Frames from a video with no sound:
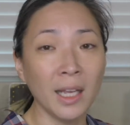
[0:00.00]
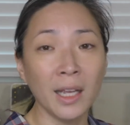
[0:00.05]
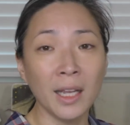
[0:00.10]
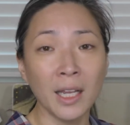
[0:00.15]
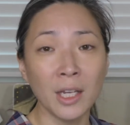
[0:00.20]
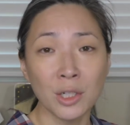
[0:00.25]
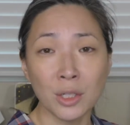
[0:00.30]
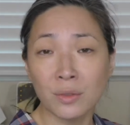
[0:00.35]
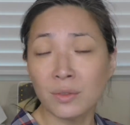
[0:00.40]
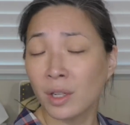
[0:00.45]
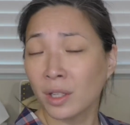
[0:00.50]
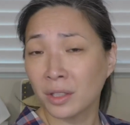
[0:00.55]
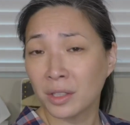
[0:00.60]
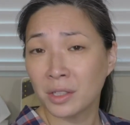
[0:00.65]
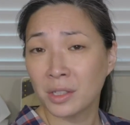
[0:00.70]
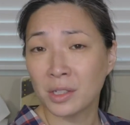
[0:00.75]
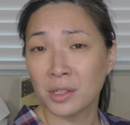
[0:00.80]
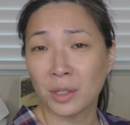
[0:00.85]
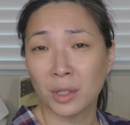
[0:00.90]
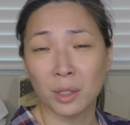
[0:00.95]
Angel of
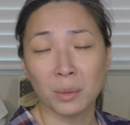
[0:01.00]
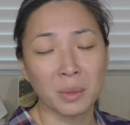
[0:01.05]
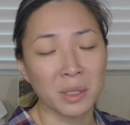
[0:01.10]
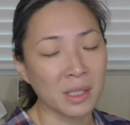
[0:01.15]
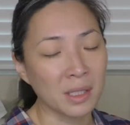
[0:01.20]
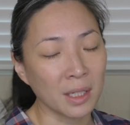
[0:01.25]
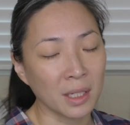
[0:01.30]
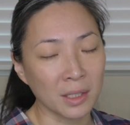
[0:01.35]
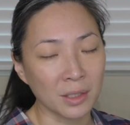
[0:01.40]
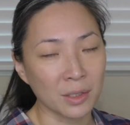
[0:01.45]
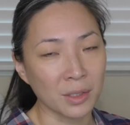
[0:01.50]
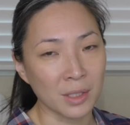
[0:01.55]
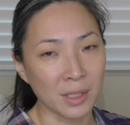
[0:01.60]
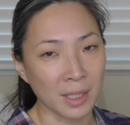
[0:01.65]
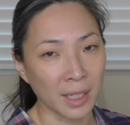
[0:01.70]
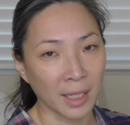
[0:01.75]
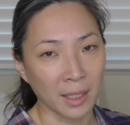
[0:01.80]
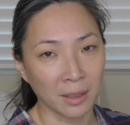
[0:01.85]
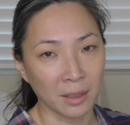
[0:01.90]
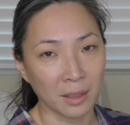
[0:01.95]
Darkness is good, but it's not as good as
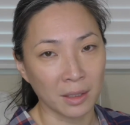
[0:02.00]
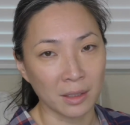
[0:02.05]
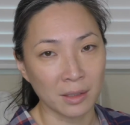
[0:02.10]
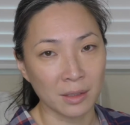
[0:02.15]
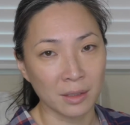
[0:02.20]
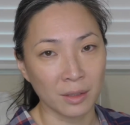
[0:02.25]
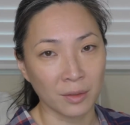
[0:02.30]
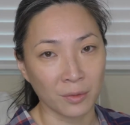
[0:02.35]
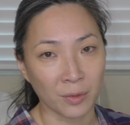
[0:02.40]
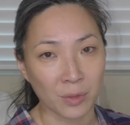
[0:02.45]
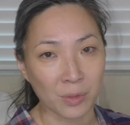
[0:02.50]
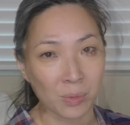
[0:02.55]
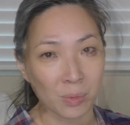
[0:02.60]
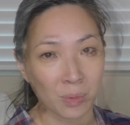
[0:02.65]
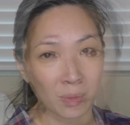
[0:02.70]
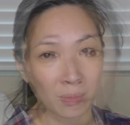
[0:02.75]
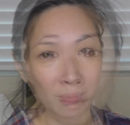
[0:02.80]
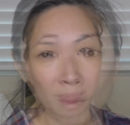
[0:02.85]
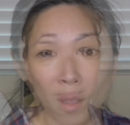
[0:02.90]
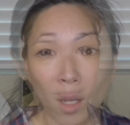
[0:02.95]
The Alienist, the first
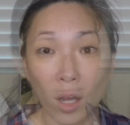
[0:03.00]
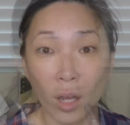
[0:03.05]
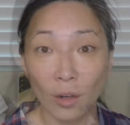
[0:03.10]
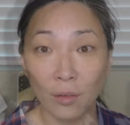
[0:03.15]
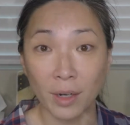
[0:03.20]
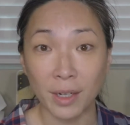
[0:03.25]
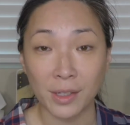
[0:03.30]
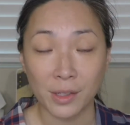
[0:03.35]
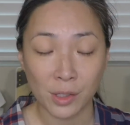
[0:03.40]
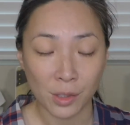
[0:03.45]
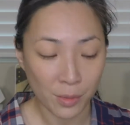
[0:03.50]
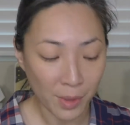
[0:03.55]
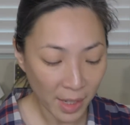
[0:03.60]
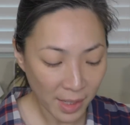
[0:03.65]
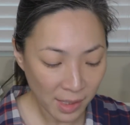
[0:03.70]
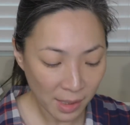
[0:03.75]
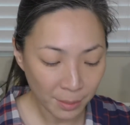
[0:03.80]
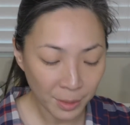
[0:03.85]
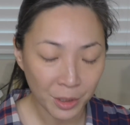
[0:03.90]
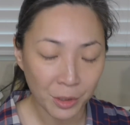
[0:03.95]
one. Alright, so
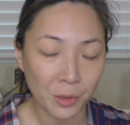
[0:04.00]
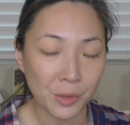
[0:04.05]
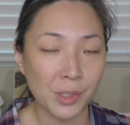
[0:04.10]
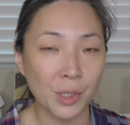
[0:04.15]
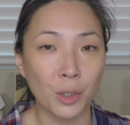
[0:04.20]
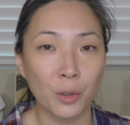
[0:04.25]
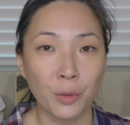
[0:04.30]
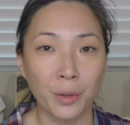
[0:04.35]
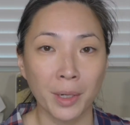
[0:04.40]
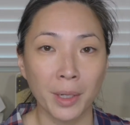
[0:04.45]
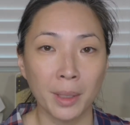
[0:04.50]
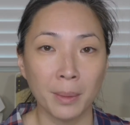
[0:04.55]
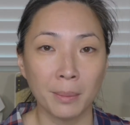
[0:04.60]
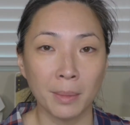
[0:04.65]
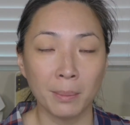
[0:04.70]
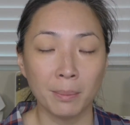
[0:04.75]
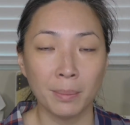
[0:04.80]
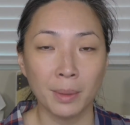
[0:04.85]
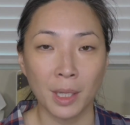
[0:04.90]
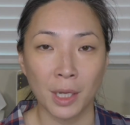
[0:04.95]
next I'm going to use a
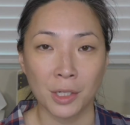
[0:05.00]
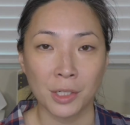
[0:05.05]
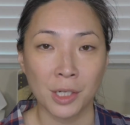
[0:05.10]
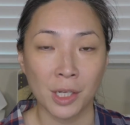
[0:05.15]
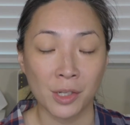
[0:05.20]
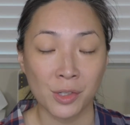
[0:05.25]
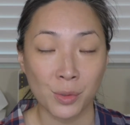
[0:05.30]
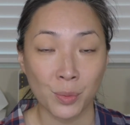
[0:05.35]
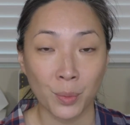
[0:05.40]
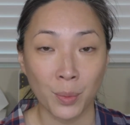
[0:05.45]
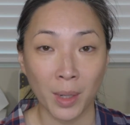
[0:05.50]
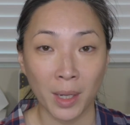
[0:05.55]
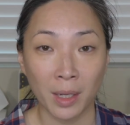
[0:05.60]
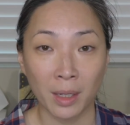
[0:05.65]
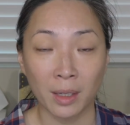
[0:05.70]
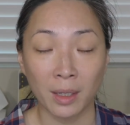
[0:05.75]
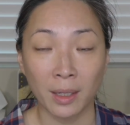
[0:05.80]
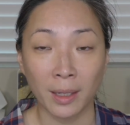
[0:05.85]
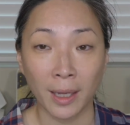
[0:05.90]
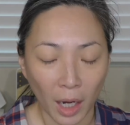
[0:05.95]
cream blush as
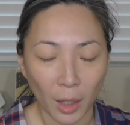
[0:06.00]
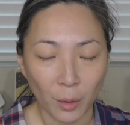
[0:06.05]
well.